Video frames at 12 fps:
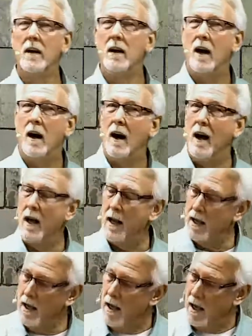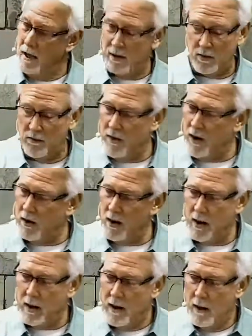Uh, and, and it's a
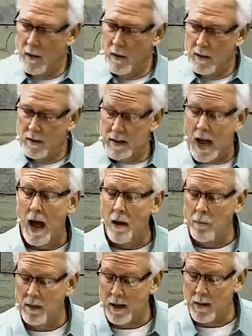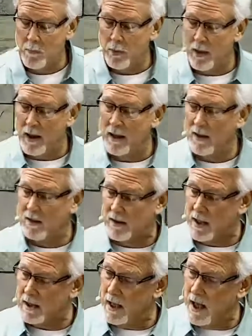very tempting place
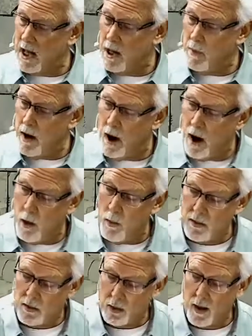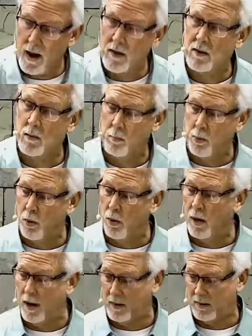that the enemy always tries to
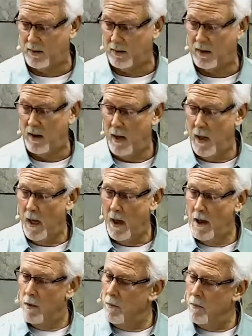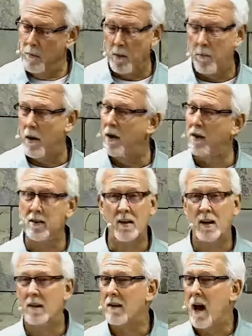pull us. But Paul
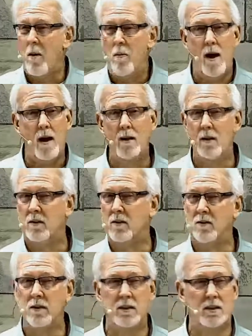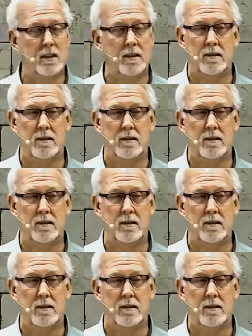says, I'm writing to the Christians.